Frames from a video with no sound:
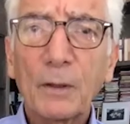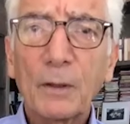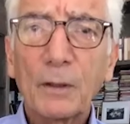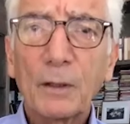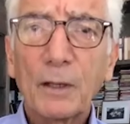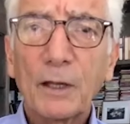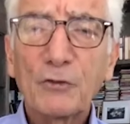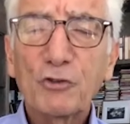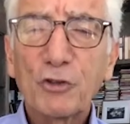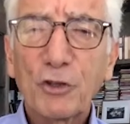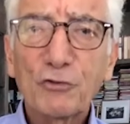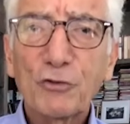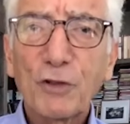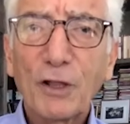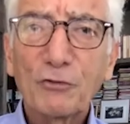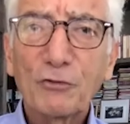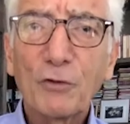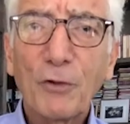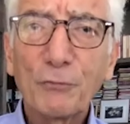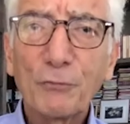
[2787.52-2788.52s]
It just
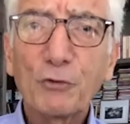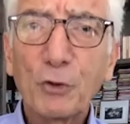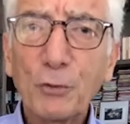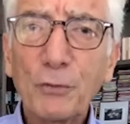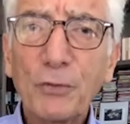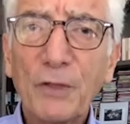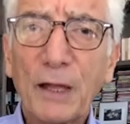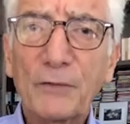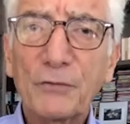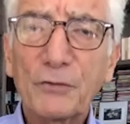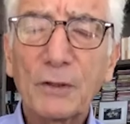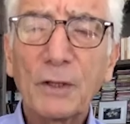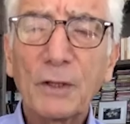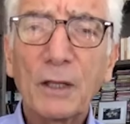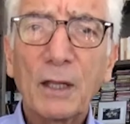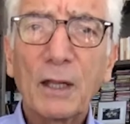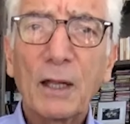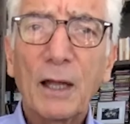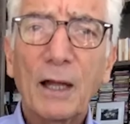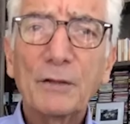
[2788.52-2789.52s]
does not do that.
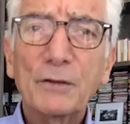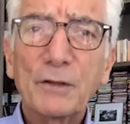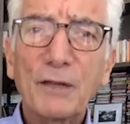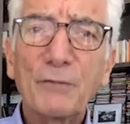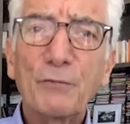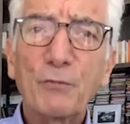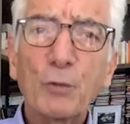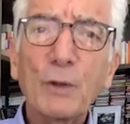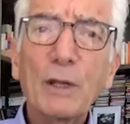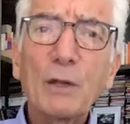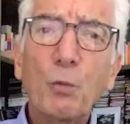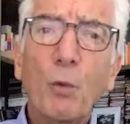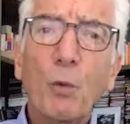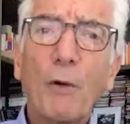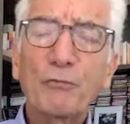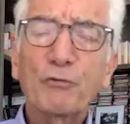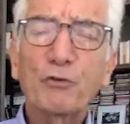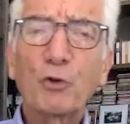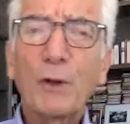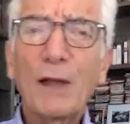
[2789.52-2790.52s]
And if we
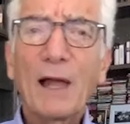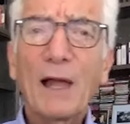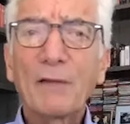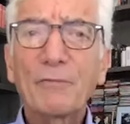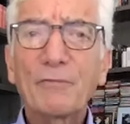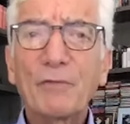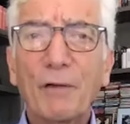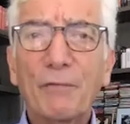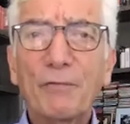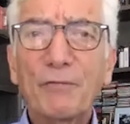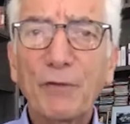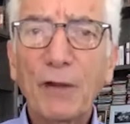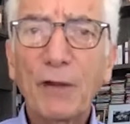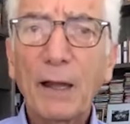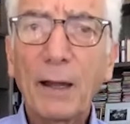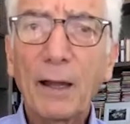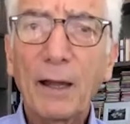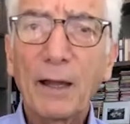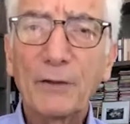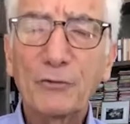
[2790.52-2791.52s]
want to have a
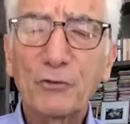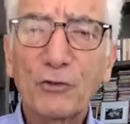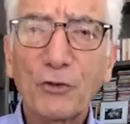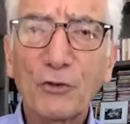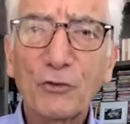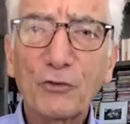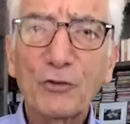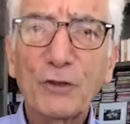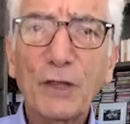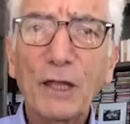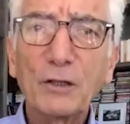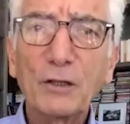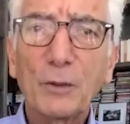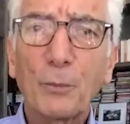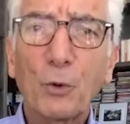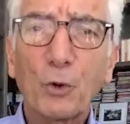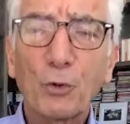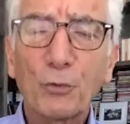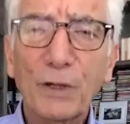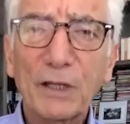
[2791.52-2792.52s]
fair and
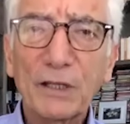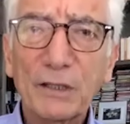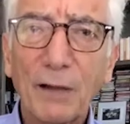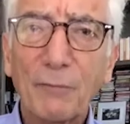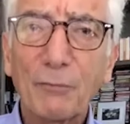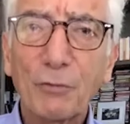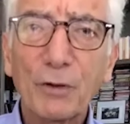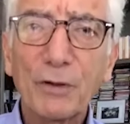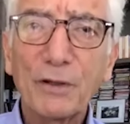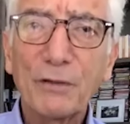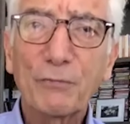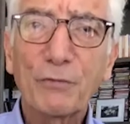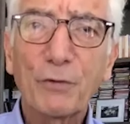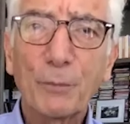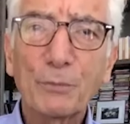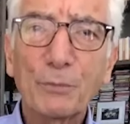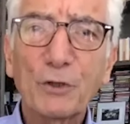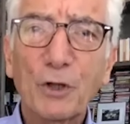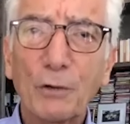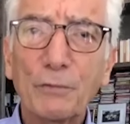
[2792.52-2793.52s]
sustainable recovery
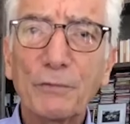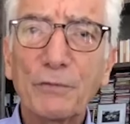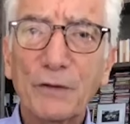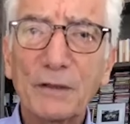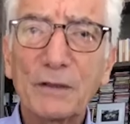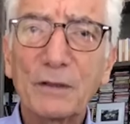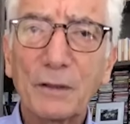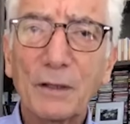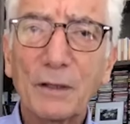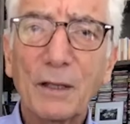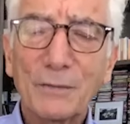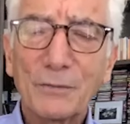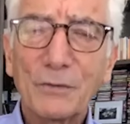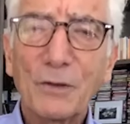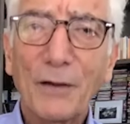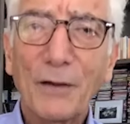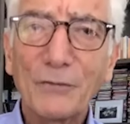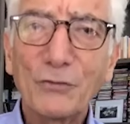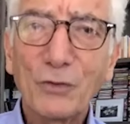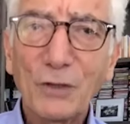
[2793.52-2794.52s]
from
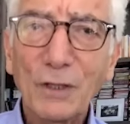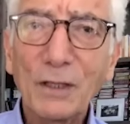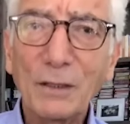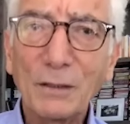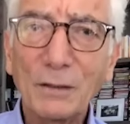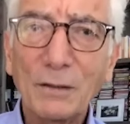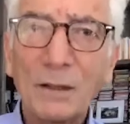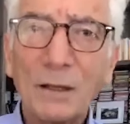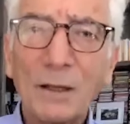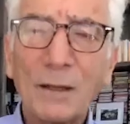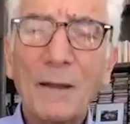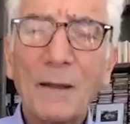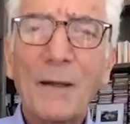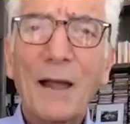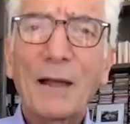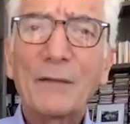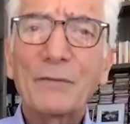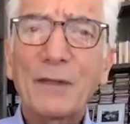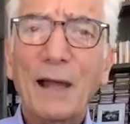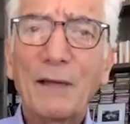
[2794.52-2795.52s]
COVID-19
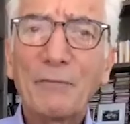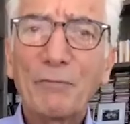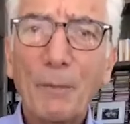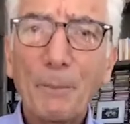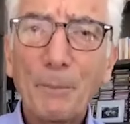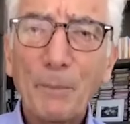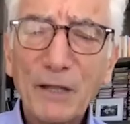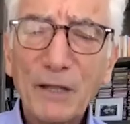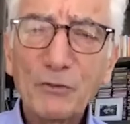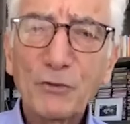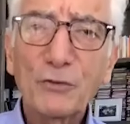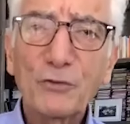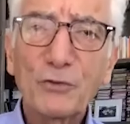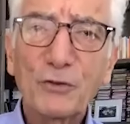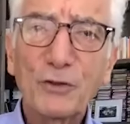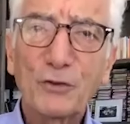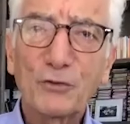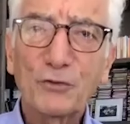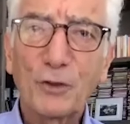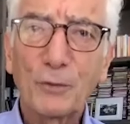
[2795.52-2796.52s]
and have a better
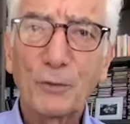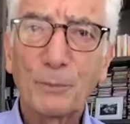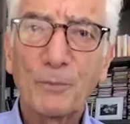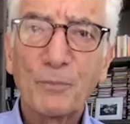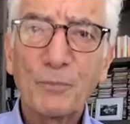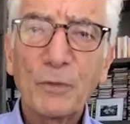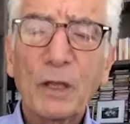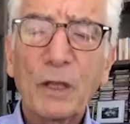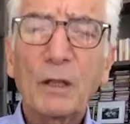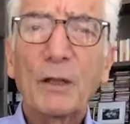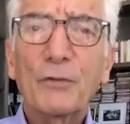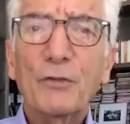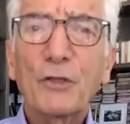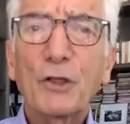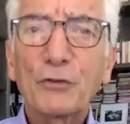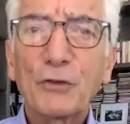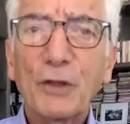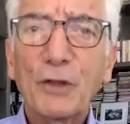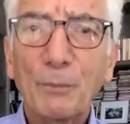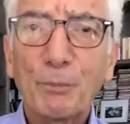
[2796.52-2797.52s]
system
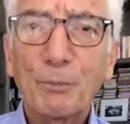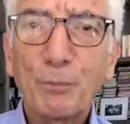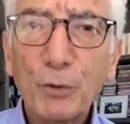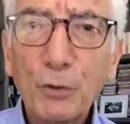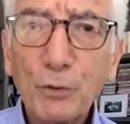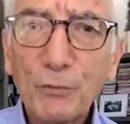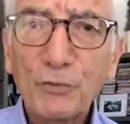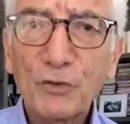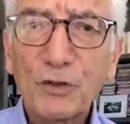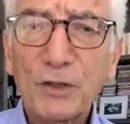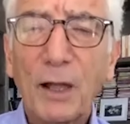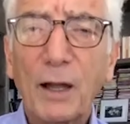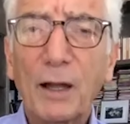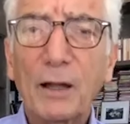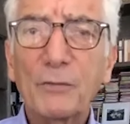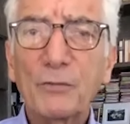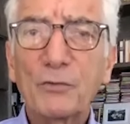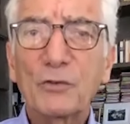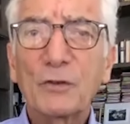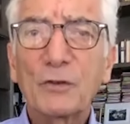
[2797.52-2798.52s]
that improves
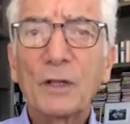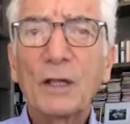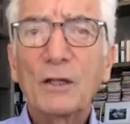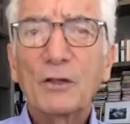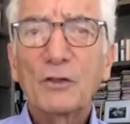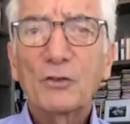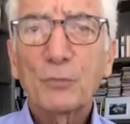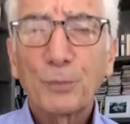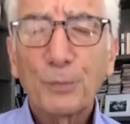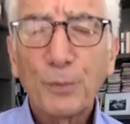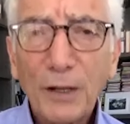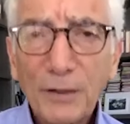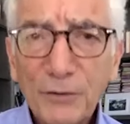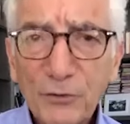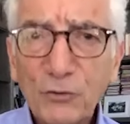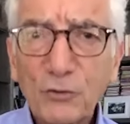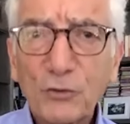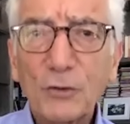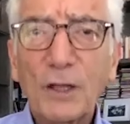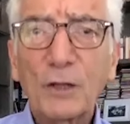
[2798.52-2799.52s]
lives,
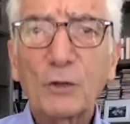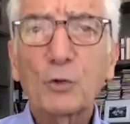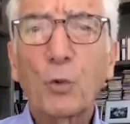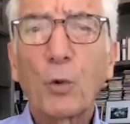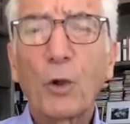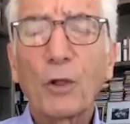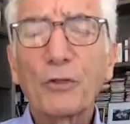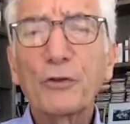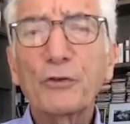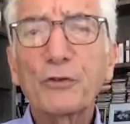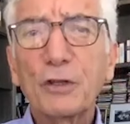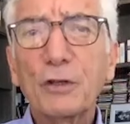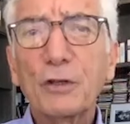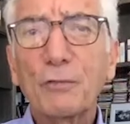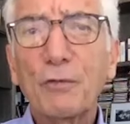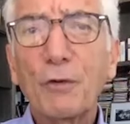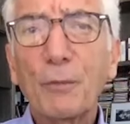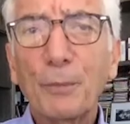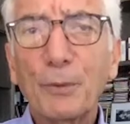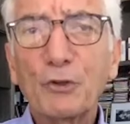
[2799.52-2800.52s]
spreads equality of
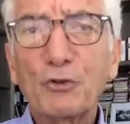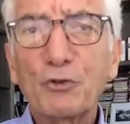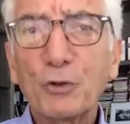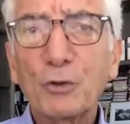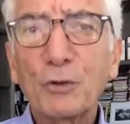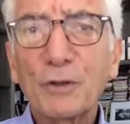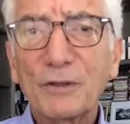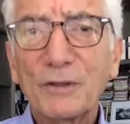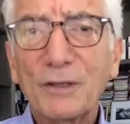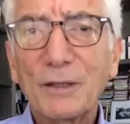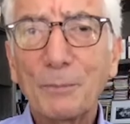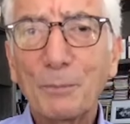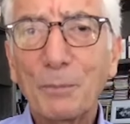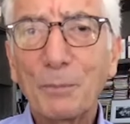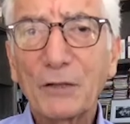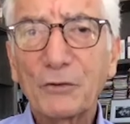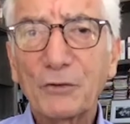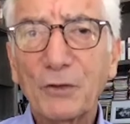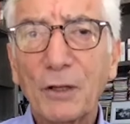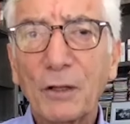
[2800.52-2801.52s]
opportunity
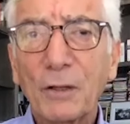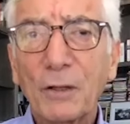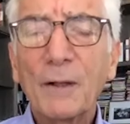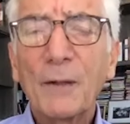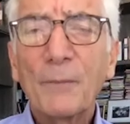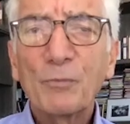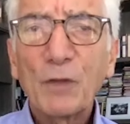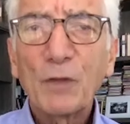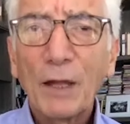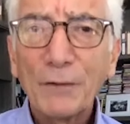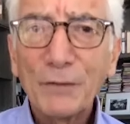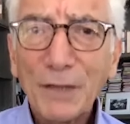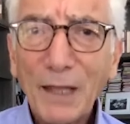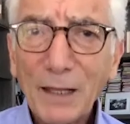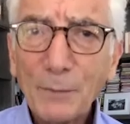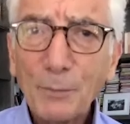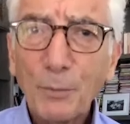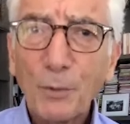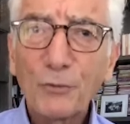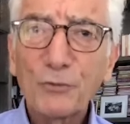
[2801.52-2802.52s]
better,
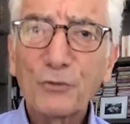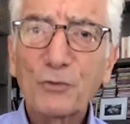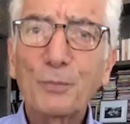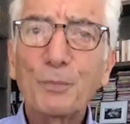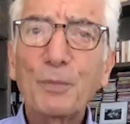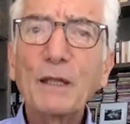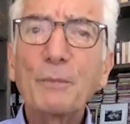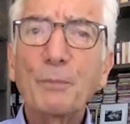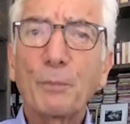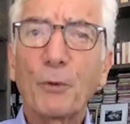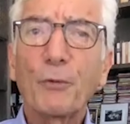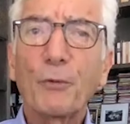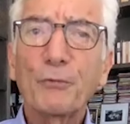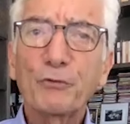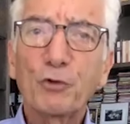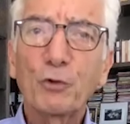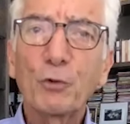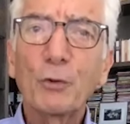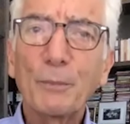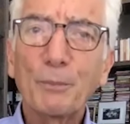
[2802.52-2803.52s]
enables people
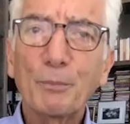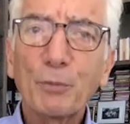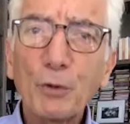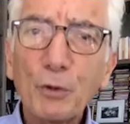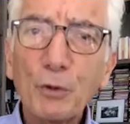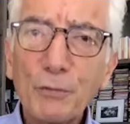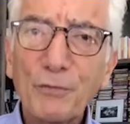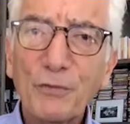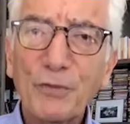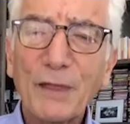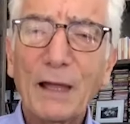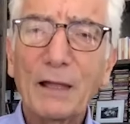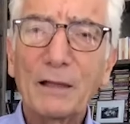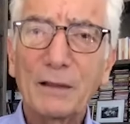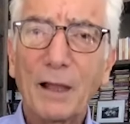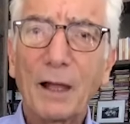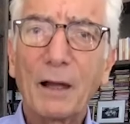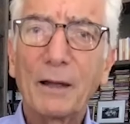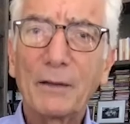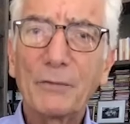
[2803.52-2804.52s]
to improve their
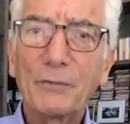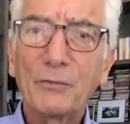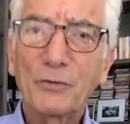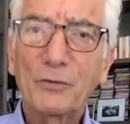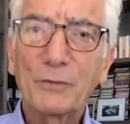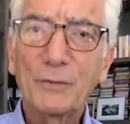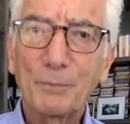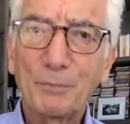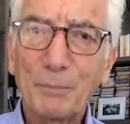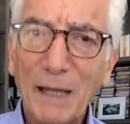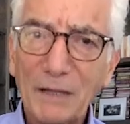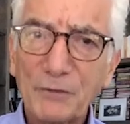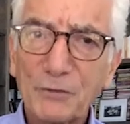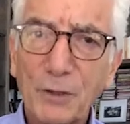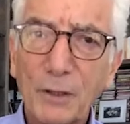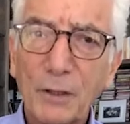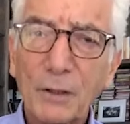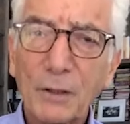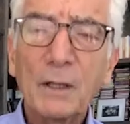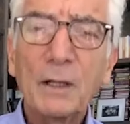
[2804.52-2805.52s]
lives
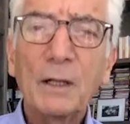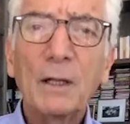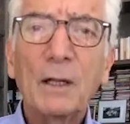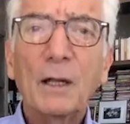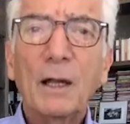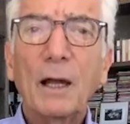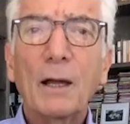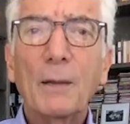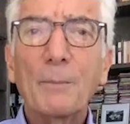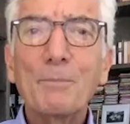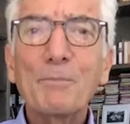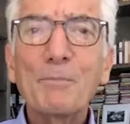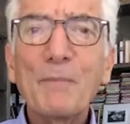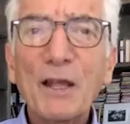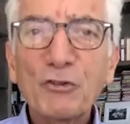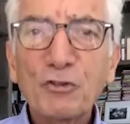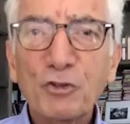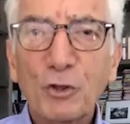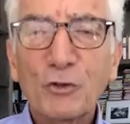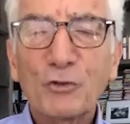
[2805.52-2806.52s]
better,
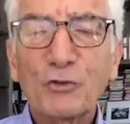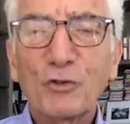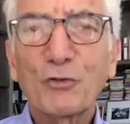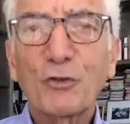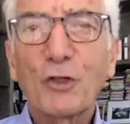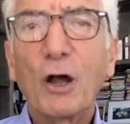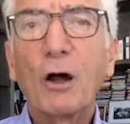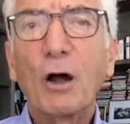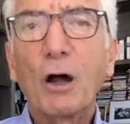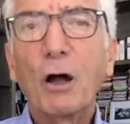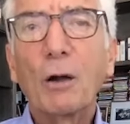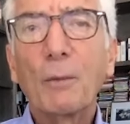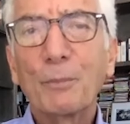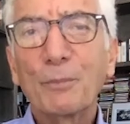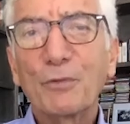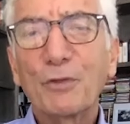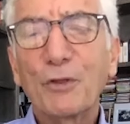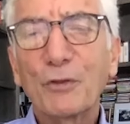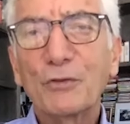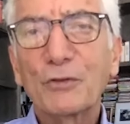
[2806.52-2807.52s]
measures the
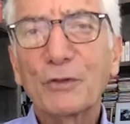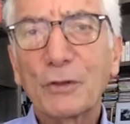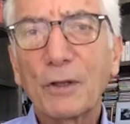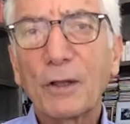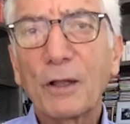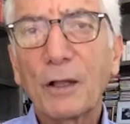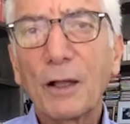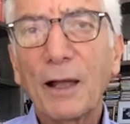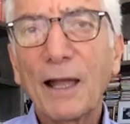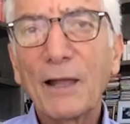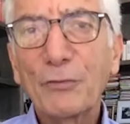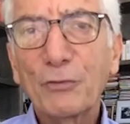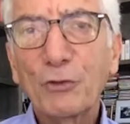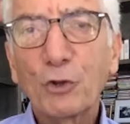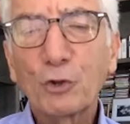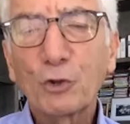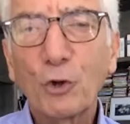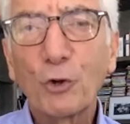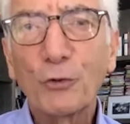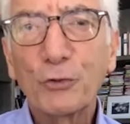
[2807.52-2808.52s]
harm that and the
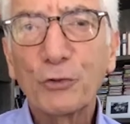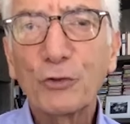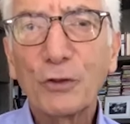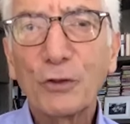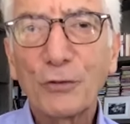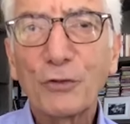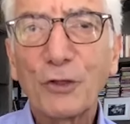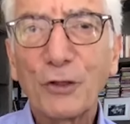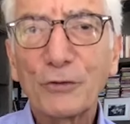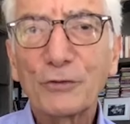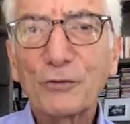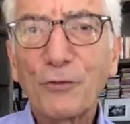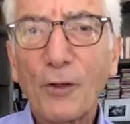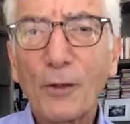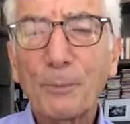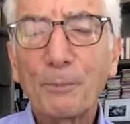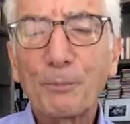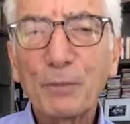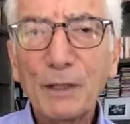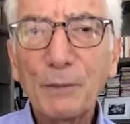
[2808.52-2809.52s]
good
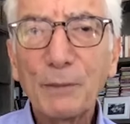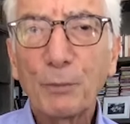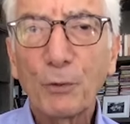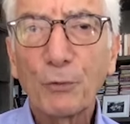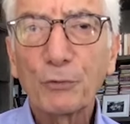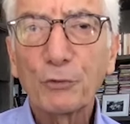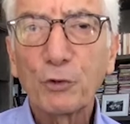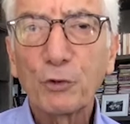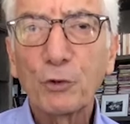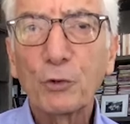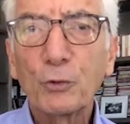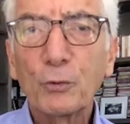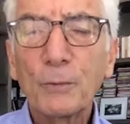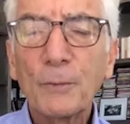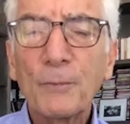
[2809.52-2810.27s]
that people do